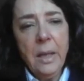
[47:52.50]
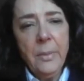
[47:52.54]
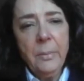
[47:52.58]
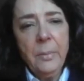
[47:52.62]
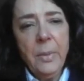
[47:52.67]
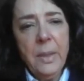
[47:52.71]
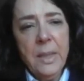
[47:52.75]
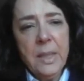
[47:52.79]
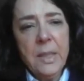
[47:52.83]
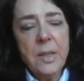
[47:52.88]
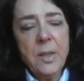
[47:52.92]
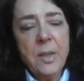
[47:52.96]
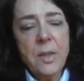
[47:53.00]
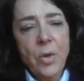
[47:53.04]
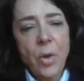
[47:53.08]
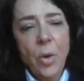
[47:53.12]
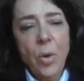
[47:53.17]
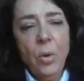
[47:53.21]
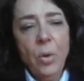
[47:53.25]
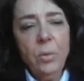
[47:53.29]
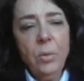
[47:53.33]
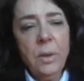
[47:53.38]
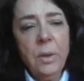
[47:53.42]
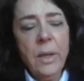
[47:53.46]
Please
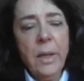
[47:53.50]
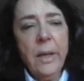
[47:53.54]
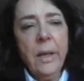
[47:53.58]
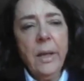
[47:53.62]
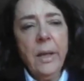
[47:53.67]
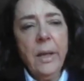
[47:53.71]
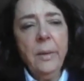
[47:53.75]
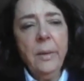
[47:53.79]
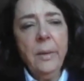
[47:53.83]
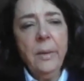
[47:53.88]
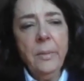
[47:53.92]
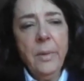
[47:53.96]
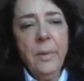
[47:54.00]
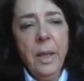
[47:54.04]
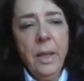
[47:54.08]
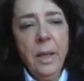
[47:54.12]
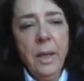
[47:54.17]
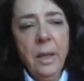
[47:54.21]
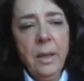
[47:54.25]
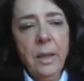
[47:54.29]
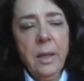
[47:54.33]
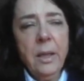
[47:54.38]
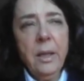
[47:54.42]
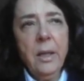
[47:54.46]
don't
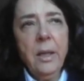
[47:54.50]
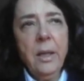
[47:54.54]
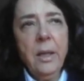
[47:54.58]
make